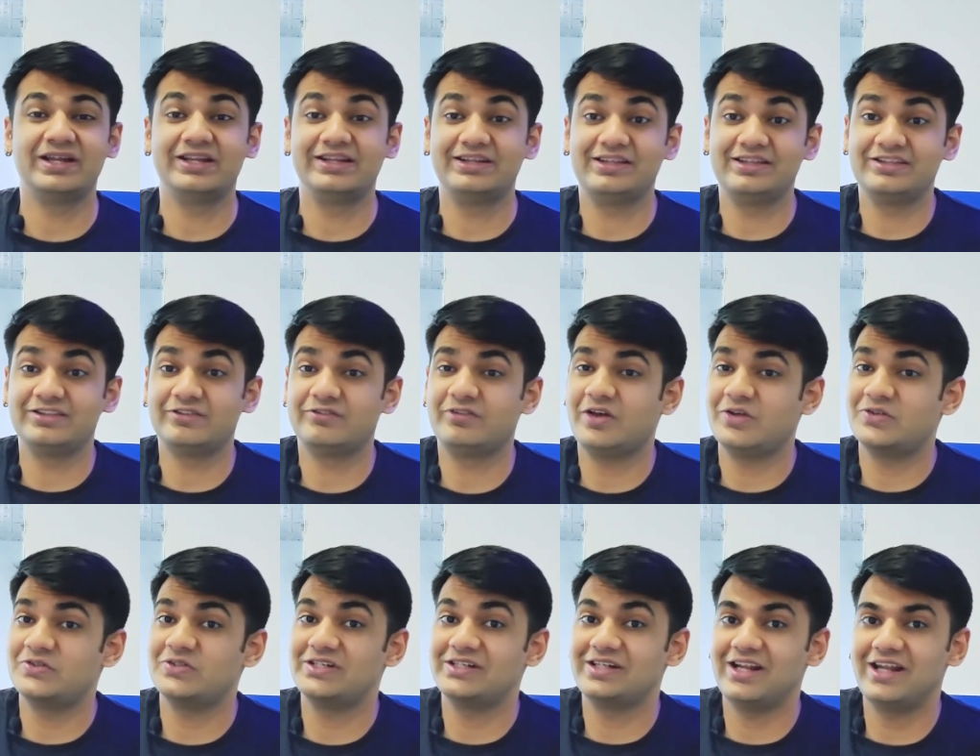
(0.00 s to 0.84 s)
in case if you
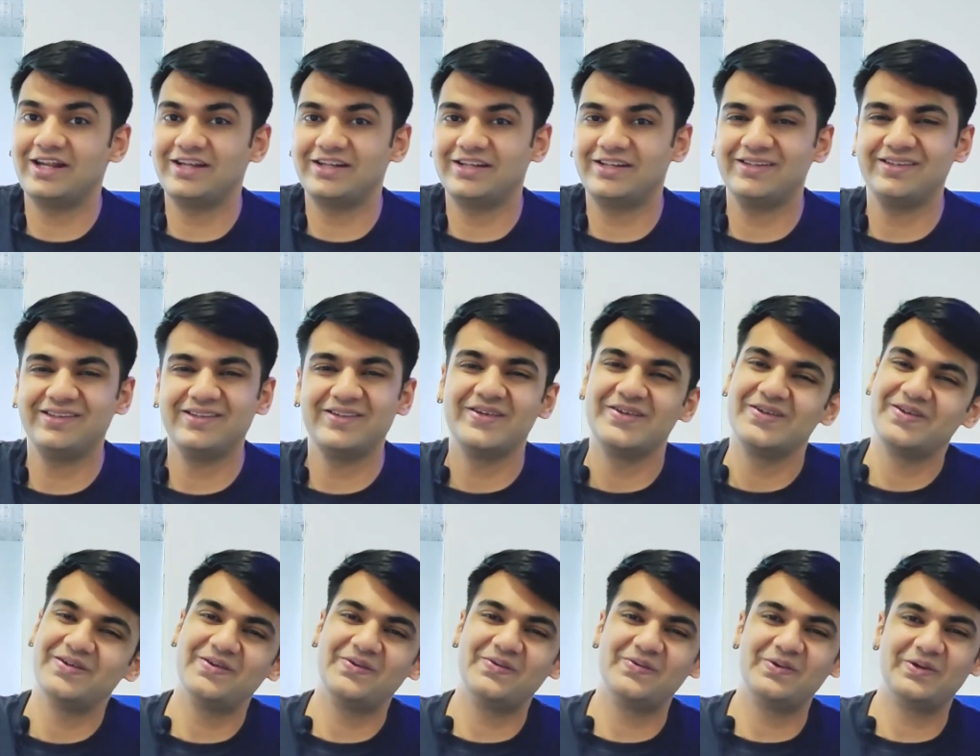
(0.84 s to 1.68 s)
actually liked it,
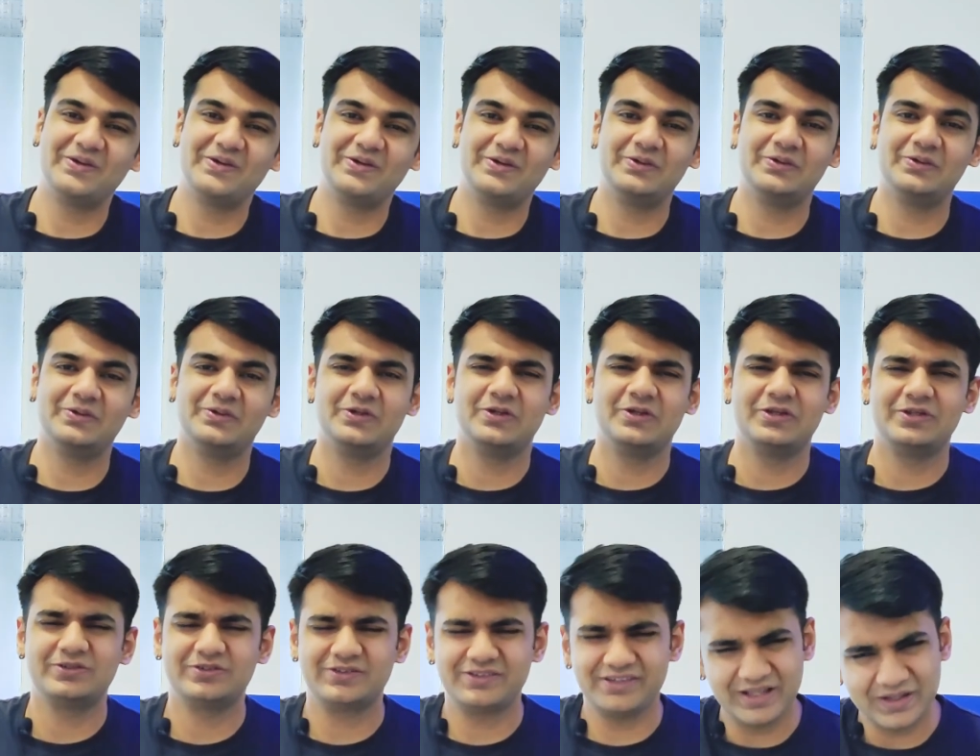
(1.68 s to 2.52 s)
you know what to do.
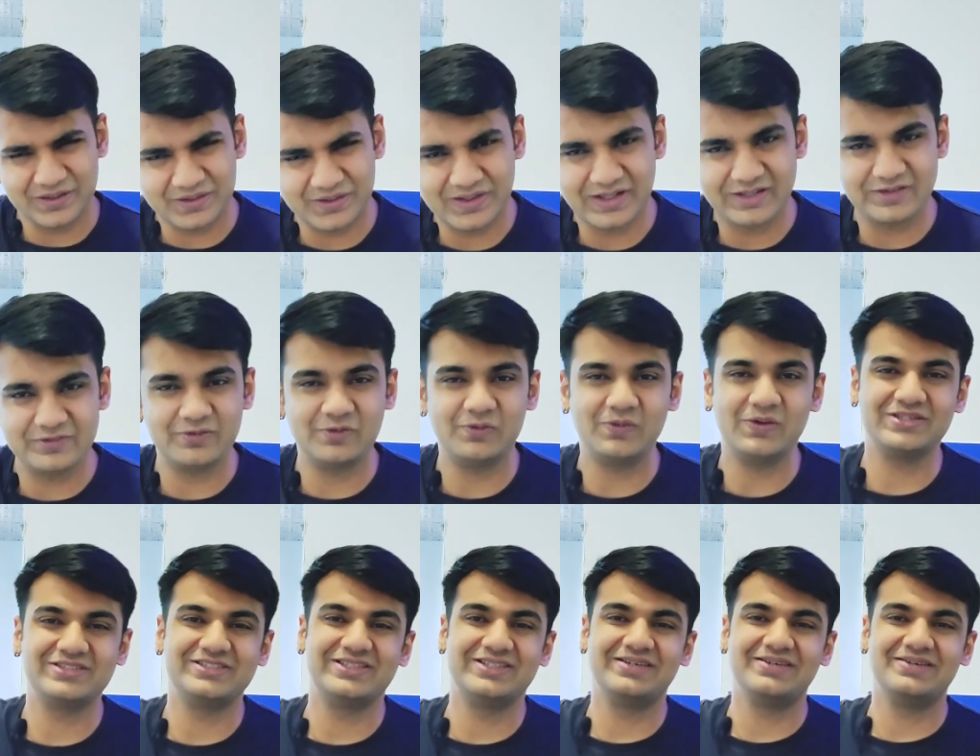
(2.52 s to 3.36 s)
So thank you guys for
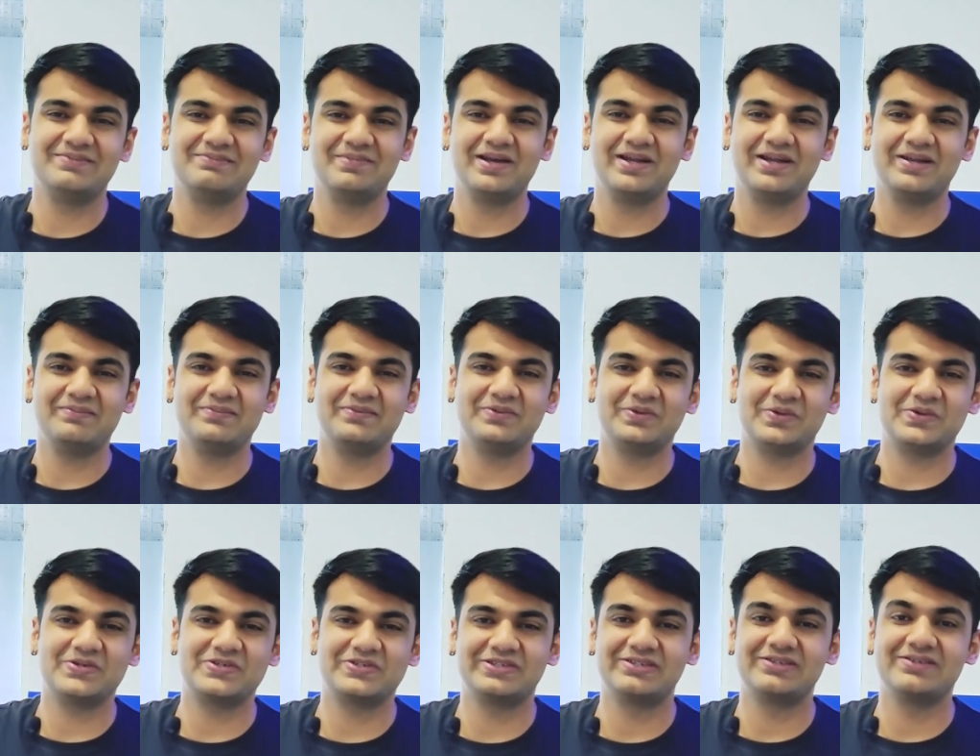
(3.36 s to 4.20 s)
watching. My name is
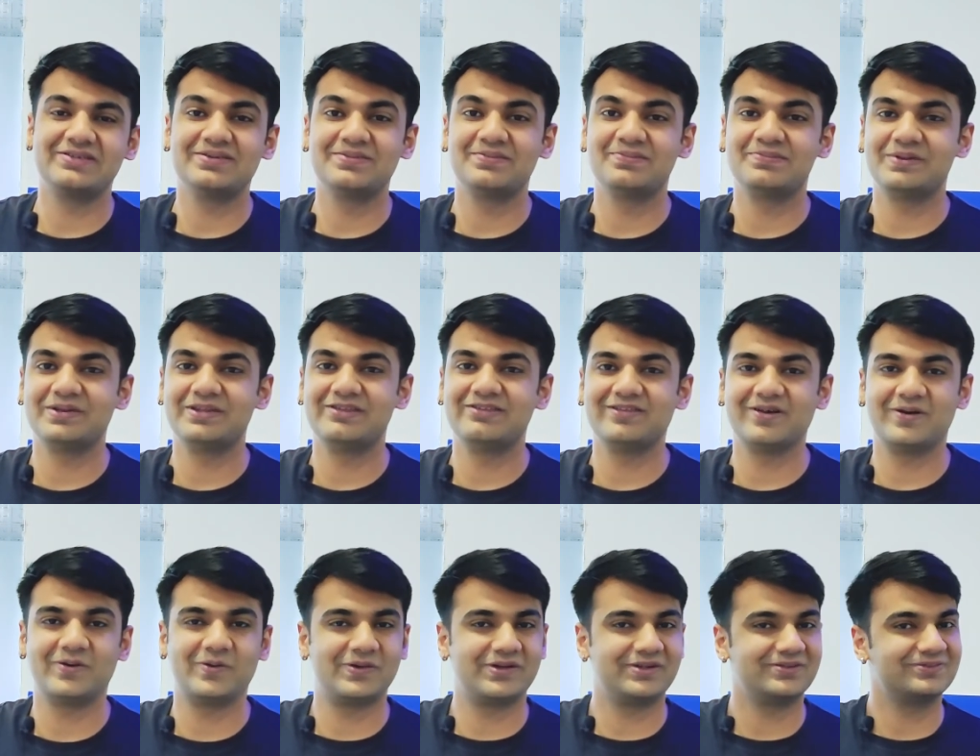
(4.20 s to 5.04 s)
Kaushal. Peace
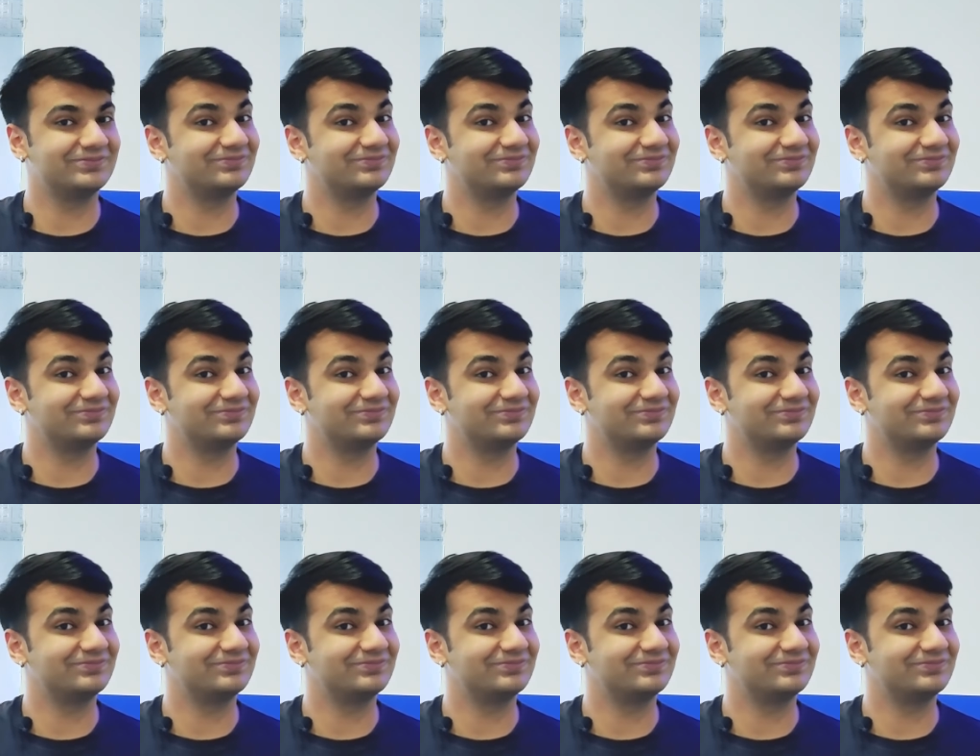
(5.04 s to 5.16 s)
out.